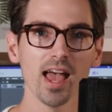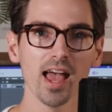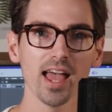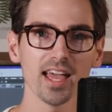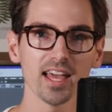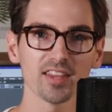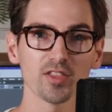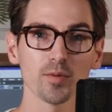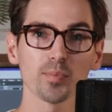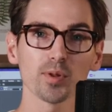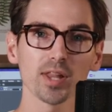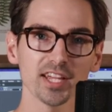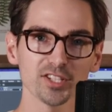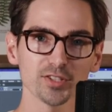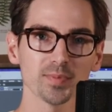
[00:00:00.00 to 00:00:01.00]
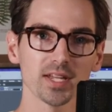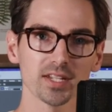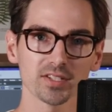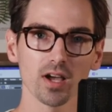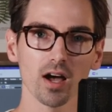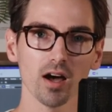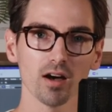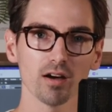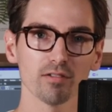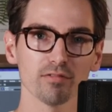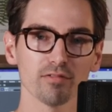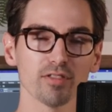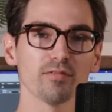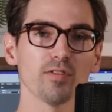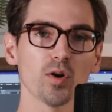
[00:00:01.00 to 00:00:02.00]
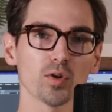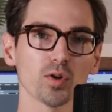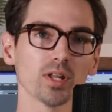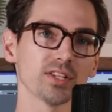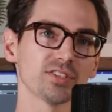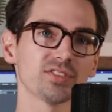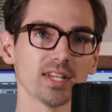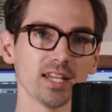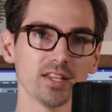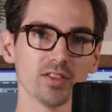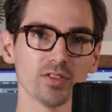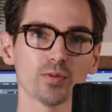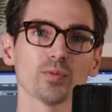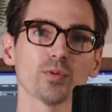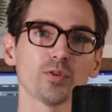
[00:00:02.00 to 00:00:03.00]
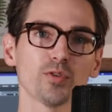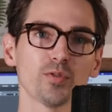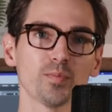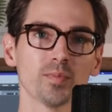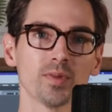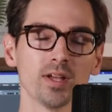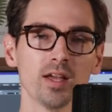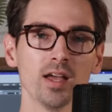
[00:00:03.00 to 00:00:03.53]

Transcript: and the placement of the vocalist in the room.